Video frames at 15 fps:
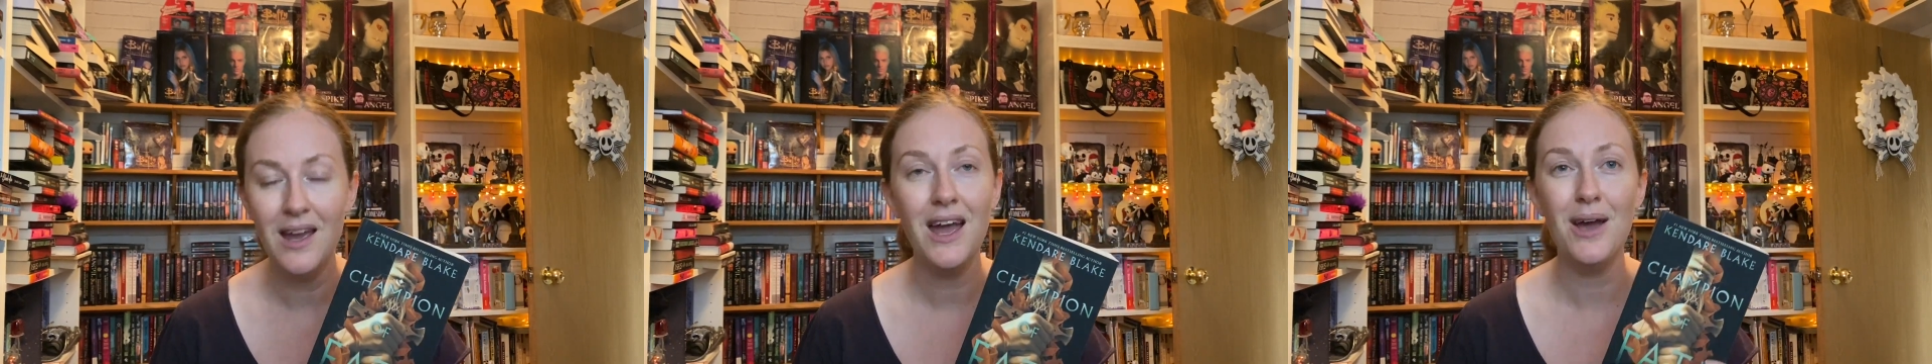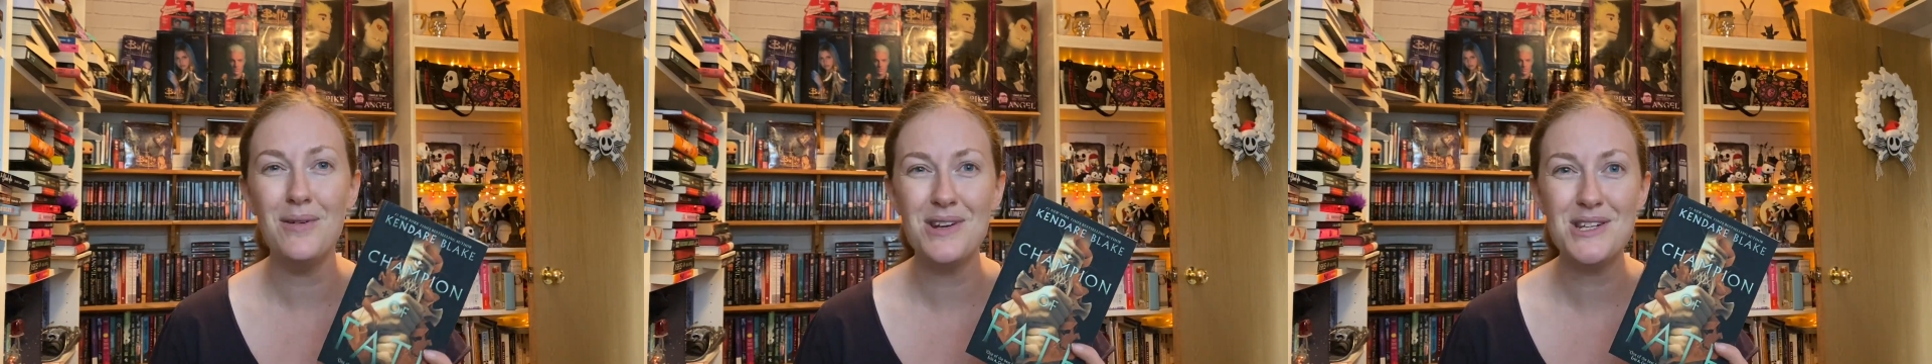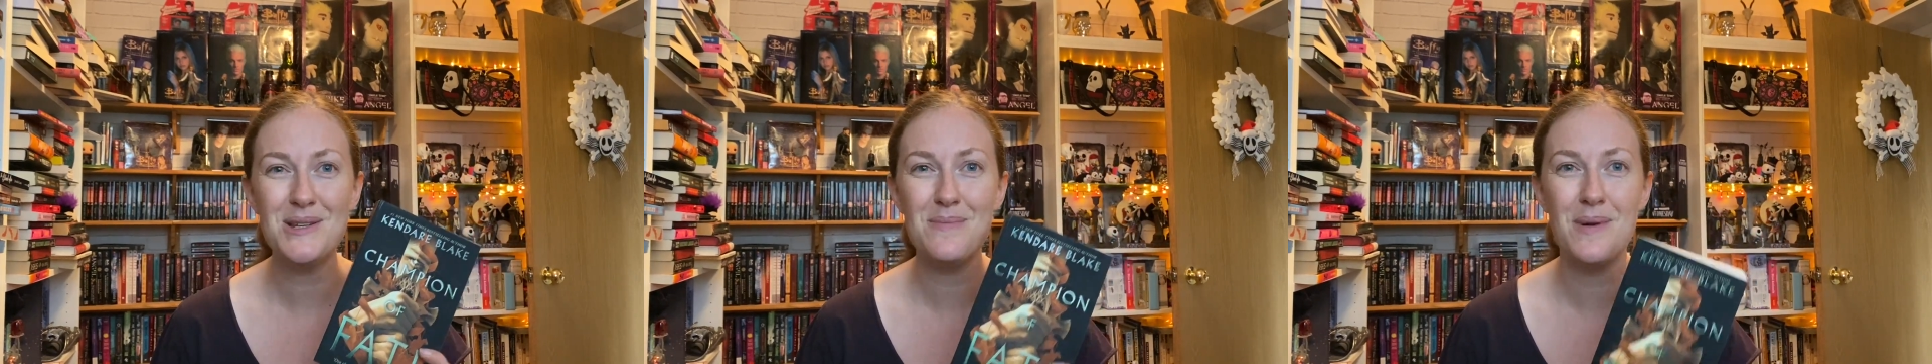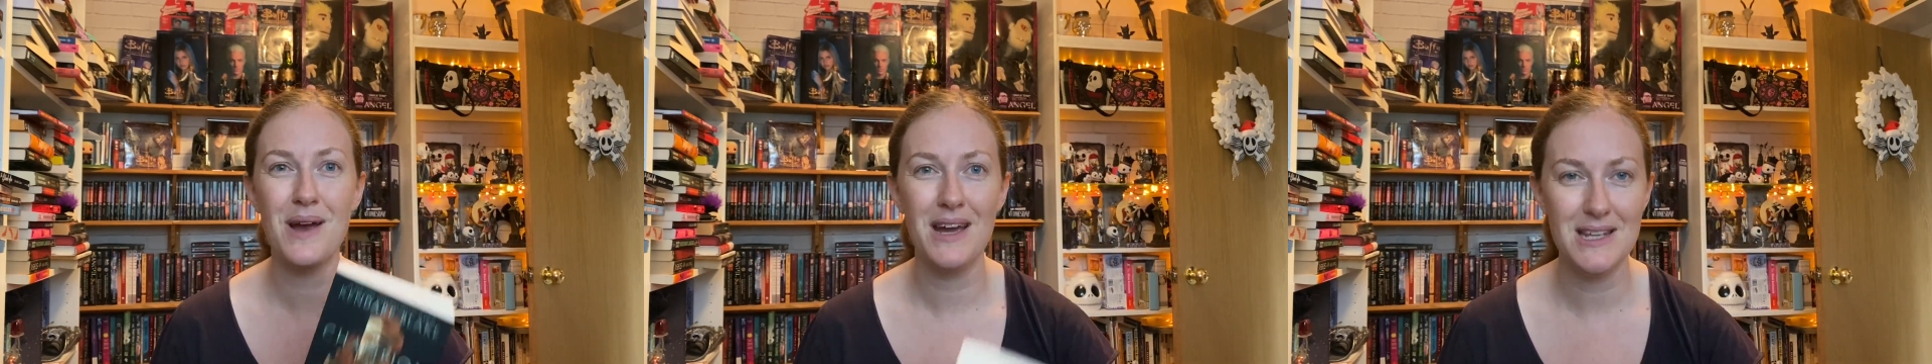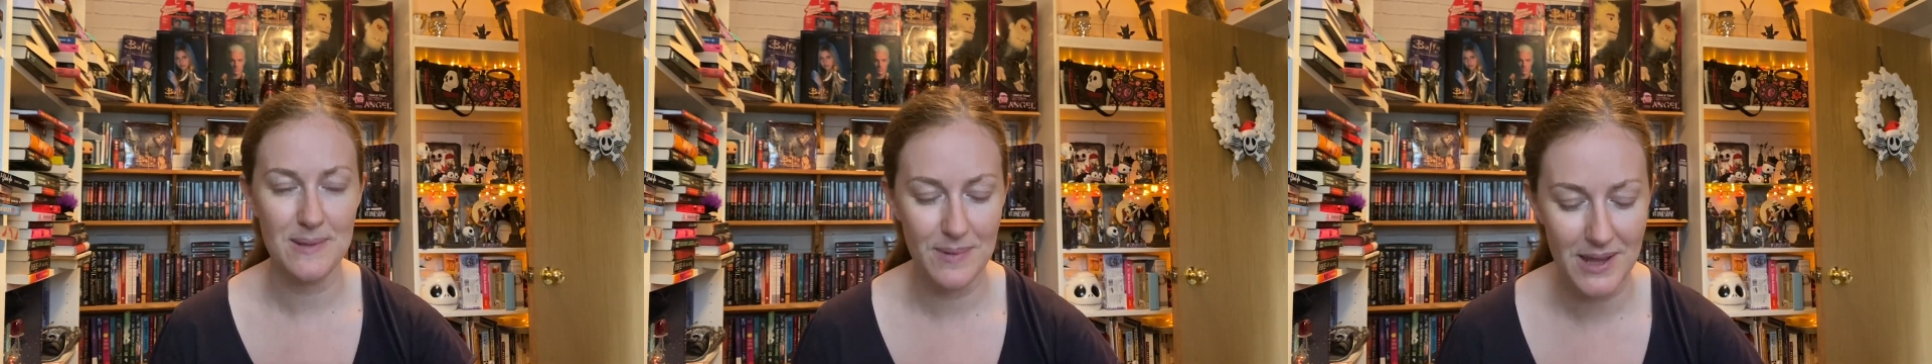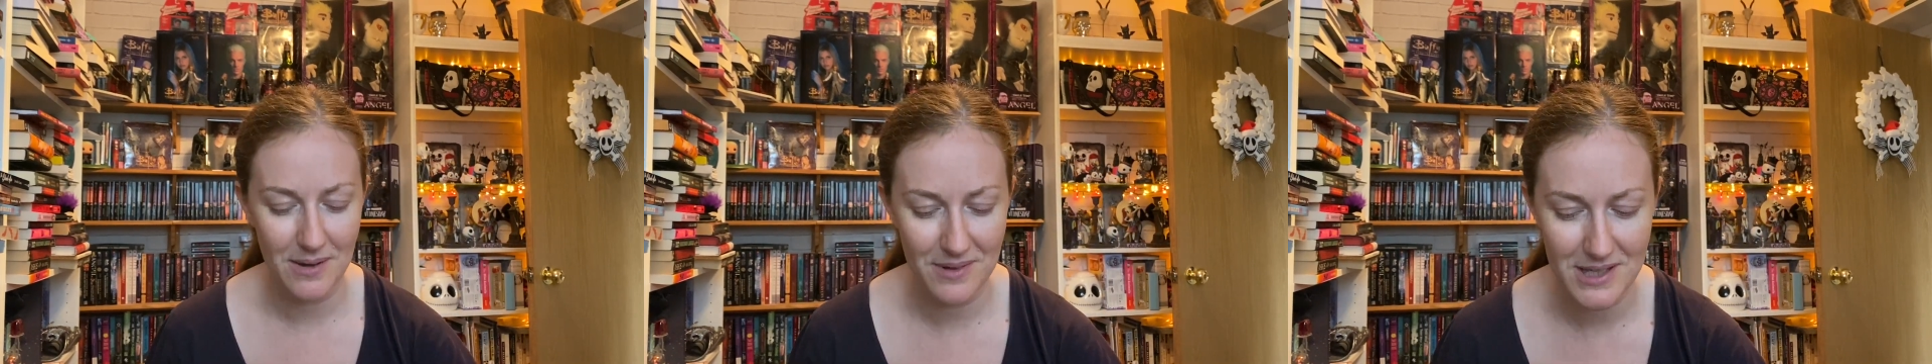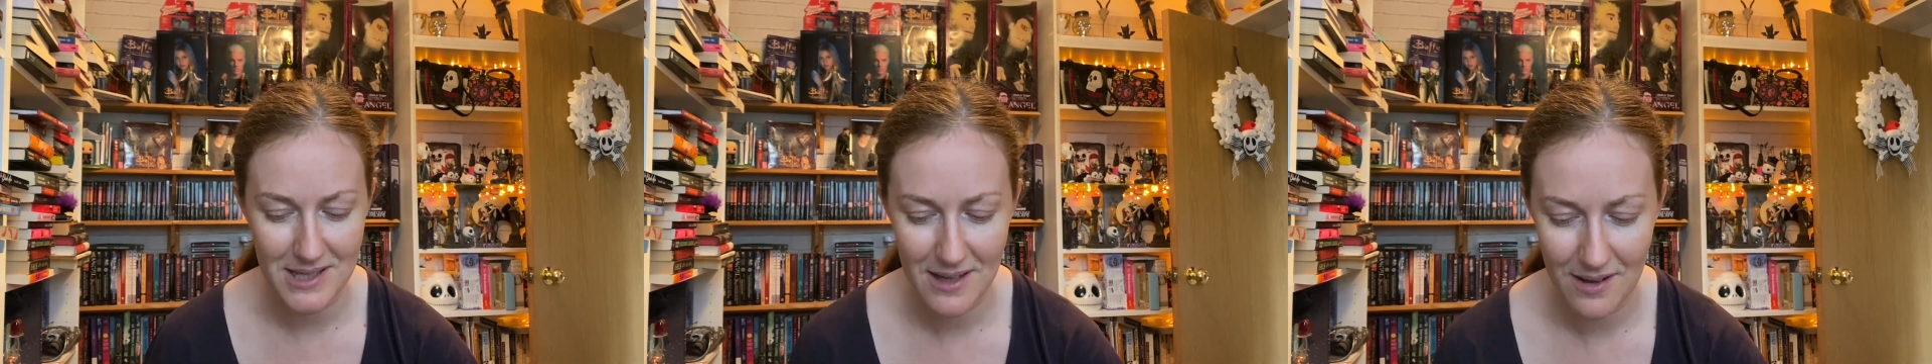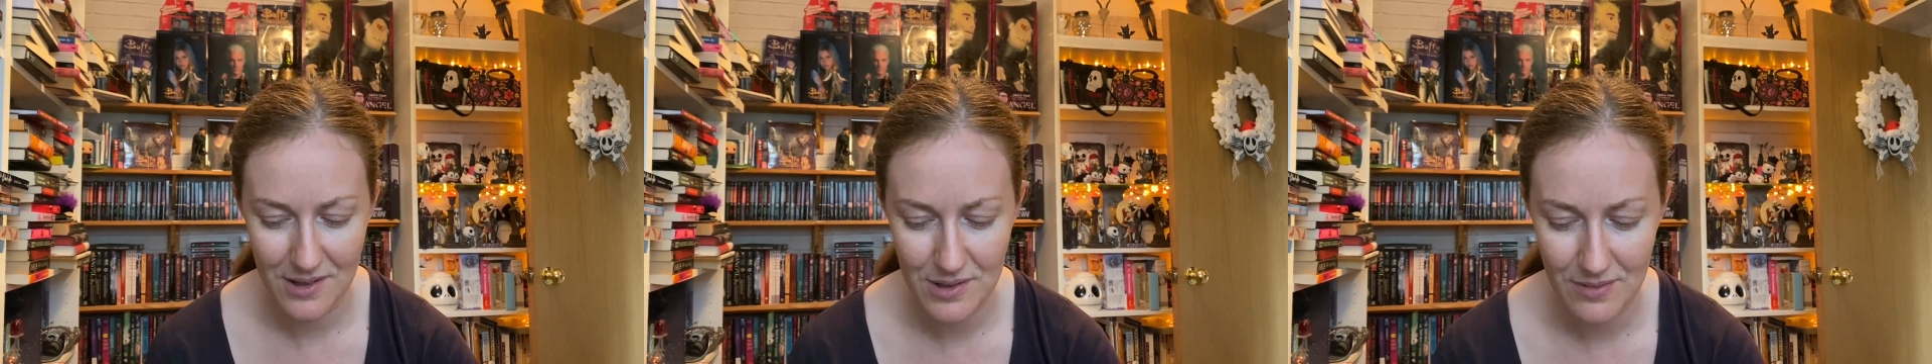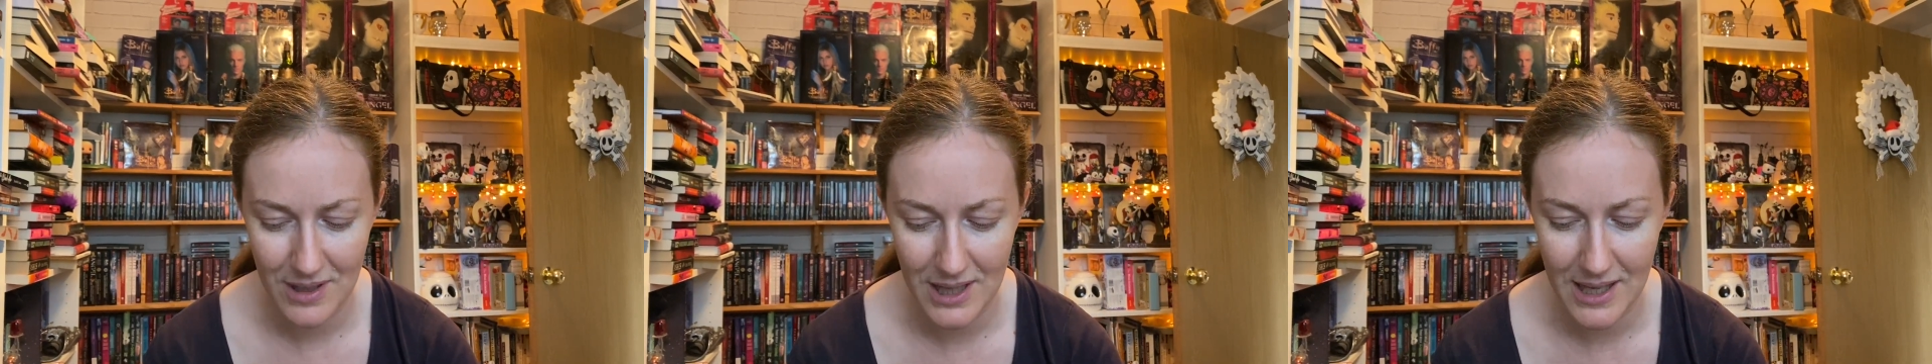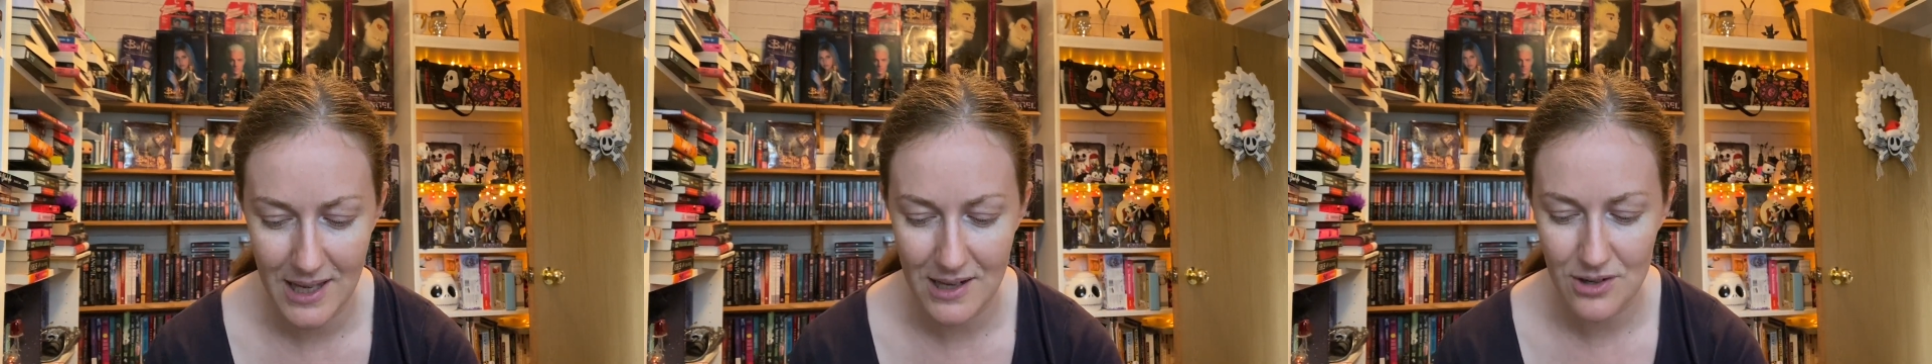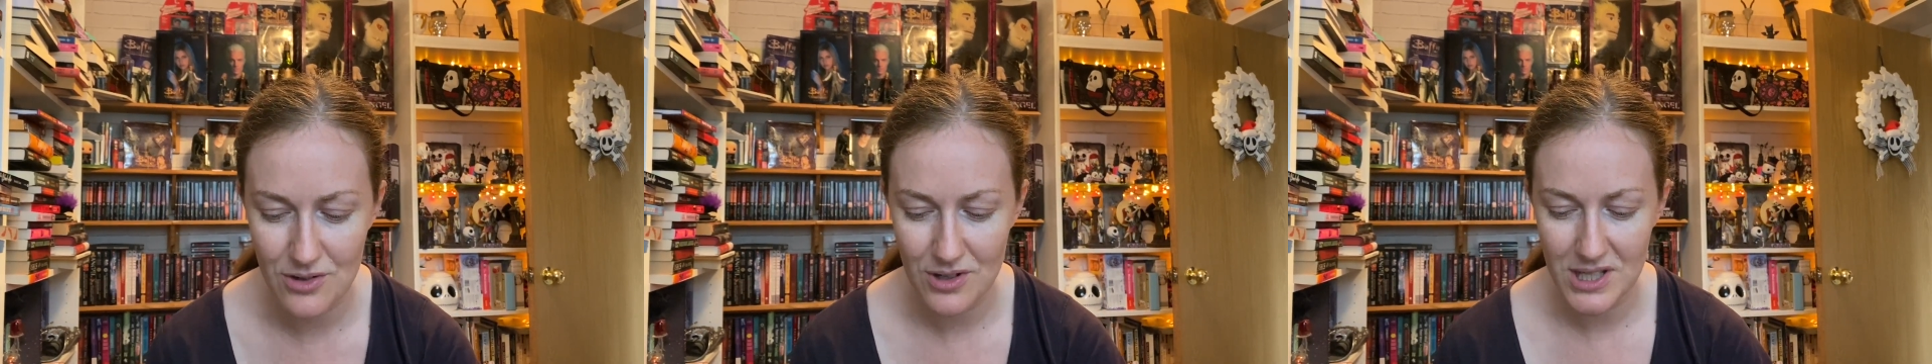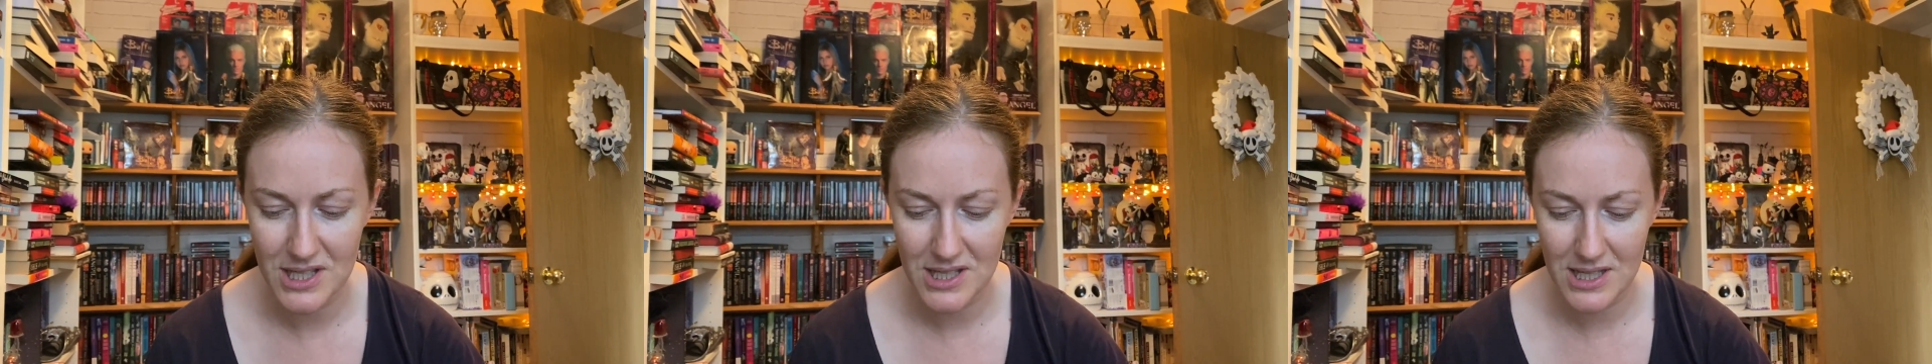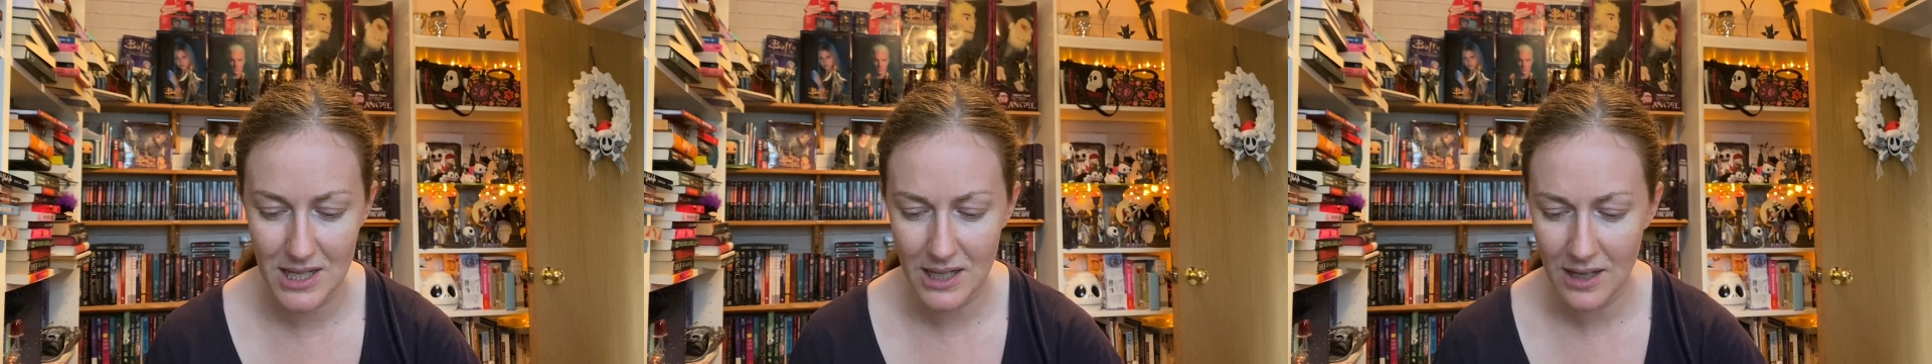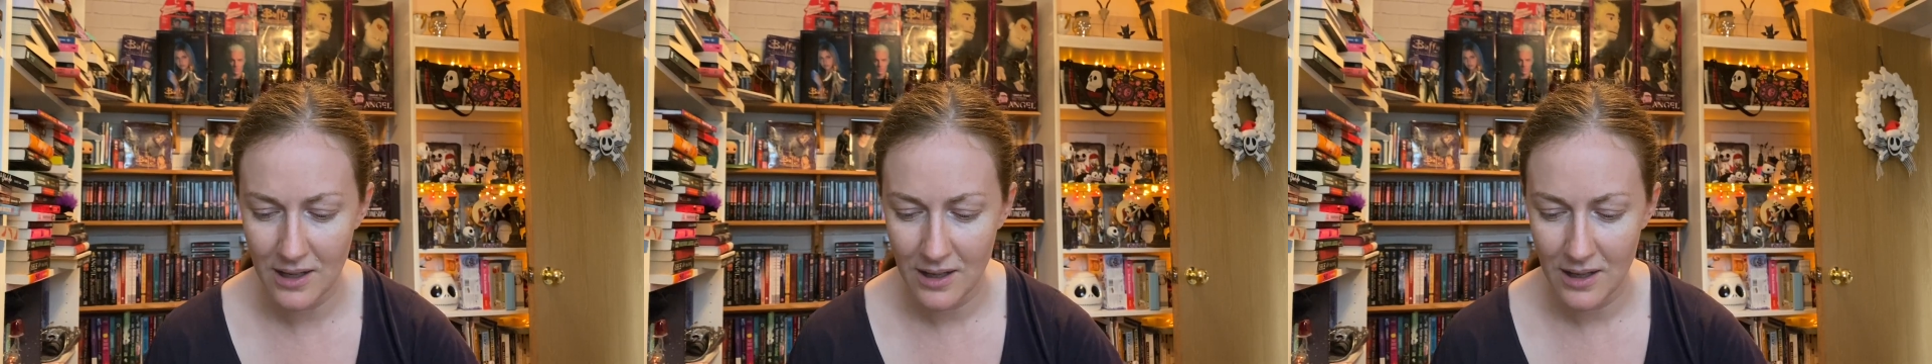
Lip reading: I want a surprise, but that one sounds really interesting.